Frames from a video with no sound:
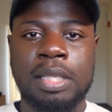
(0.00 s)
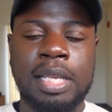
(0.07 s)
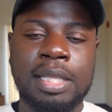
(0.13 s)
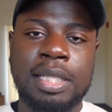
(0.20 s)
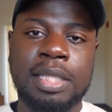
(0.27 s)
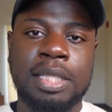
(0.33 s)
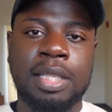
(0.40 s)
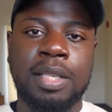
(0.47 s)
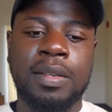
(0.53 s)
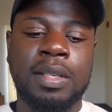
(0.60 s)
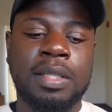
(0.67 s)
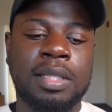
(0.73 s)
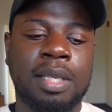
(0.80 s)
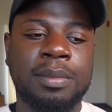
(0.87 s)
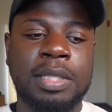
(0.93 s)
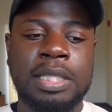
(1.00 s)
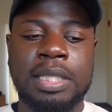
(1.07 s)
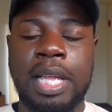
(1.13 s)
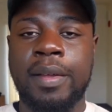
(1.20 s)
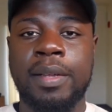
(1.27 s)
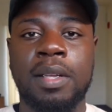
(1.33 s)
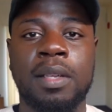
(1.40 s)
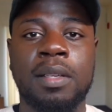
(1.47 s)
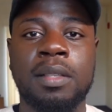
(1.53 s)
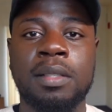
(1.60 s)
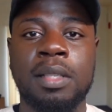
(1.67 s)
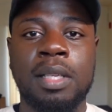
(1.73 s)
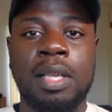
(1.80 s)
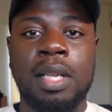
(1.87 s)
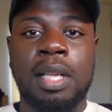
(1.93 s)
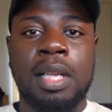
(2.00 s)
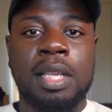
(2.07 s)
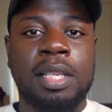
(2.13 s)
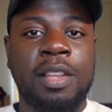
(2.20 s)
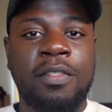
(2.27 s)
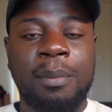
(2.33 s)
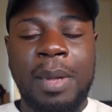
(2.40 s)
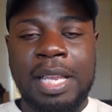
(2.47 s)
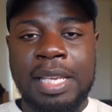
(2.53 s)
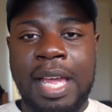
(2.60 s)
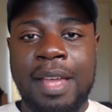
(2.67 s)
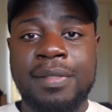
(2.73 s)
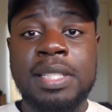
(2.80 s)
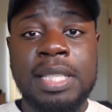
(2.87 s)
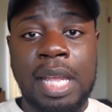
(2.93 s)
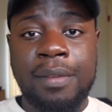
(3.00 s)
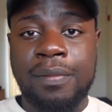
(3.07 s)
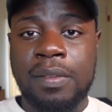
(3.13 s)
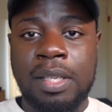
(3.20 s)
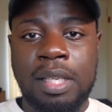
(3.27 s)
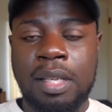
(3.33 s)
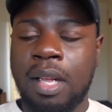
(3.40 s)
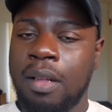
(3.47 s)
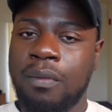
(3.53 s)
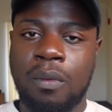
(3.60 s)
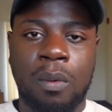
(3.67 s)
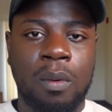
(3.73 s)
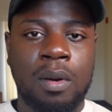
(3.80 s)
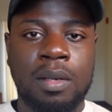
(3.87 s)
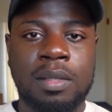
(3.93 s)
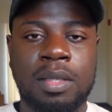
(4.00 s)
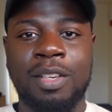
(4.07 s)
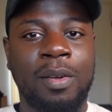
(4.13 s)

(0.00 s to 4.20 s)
nothing serious. I'm just out here living my life safely, of course.